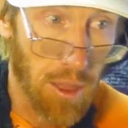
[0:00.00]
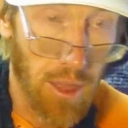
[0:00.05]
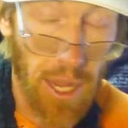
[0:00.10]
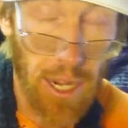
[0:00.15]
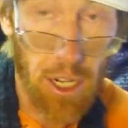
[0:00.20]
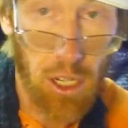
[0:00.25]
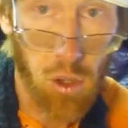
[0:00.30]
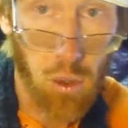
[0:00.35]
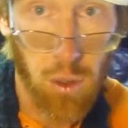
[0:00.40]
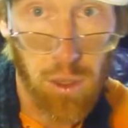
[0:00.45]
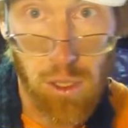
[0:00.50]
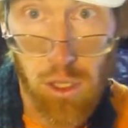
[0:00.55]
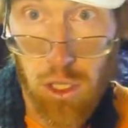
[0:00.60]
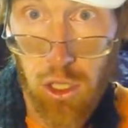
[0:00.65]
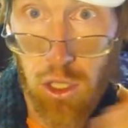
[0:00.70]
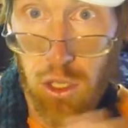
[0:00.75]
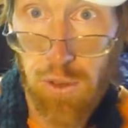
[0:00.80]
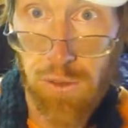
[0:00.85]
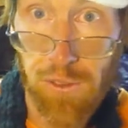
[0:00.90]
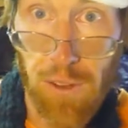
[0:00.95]
they're going
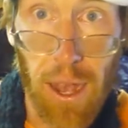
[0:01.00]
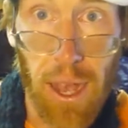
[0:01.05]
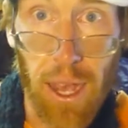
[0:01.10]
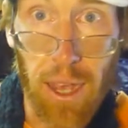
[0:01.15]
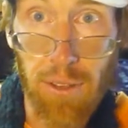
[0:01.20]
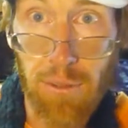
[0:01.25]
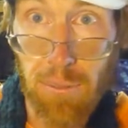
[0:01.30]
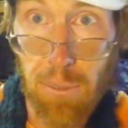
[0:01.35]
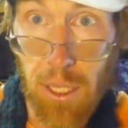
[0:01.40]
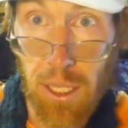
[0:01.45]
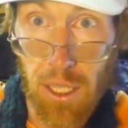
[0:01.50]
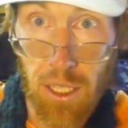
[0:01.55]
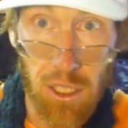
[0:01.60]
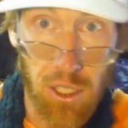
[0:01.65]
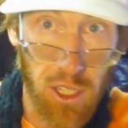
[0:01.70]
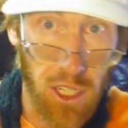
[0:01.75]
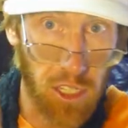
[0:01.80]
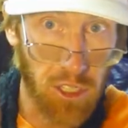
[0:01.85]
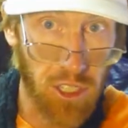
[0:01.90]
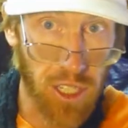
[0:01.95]
to survive
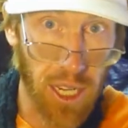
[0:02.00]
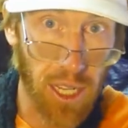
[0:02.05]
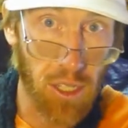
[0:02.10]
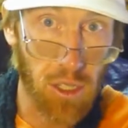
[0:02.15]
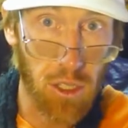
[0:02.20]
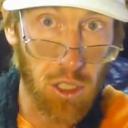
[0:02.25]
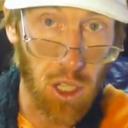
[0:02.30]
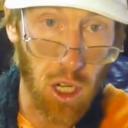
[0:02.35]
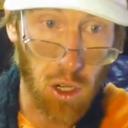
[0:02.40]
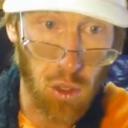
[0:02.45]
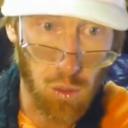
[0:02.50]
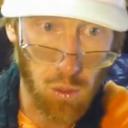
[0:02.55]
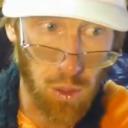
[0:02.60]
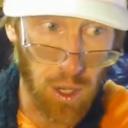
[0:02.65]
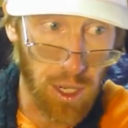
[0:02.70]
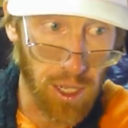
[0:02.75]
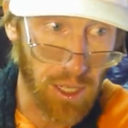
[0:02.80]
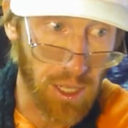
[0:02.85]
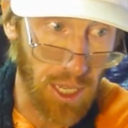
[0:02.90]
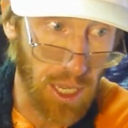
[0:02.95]
because their channels are
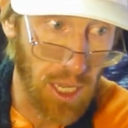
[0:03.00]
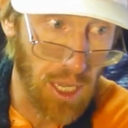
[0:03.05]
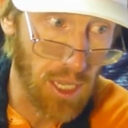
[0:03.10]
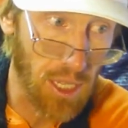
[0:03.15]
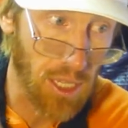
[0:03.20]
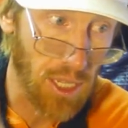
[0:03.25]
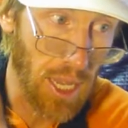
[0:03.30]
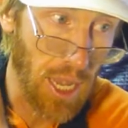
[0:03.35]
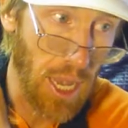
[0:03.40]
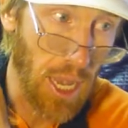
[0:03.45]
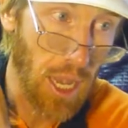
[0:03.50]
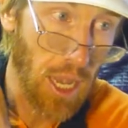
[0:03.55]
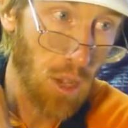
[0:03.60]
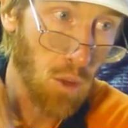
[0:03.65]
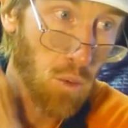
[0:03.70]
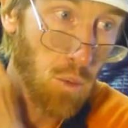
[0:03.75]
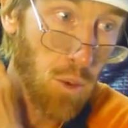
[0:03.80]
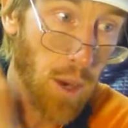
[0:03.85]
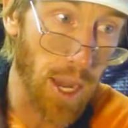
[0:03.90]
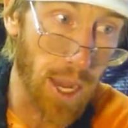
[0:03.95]
run in
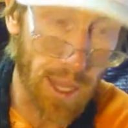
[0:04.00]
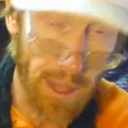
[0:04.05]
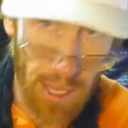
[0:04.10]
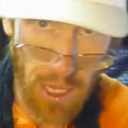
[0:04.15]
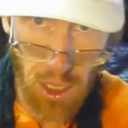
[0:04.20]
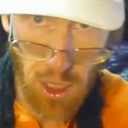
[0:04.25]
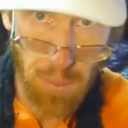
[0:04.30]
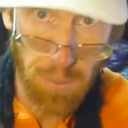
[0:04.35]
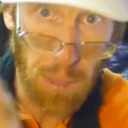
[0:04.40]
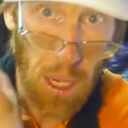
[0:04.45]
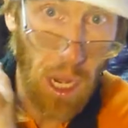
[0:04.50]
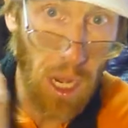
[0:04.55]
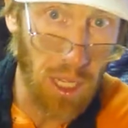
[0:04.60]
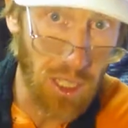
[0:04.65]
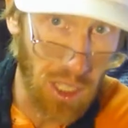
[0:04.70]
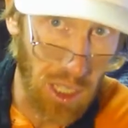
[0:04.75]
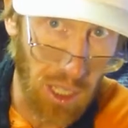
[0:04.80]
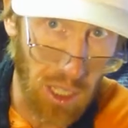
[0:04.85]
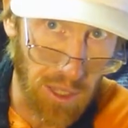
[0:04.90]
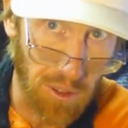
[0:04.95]
a way that's
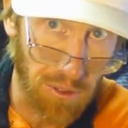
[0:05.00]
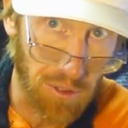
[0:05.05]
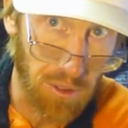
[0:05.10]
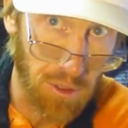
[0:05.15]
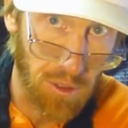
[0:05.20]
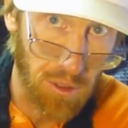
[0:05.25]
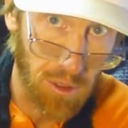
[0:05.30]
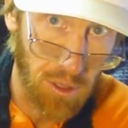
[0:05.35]
positive,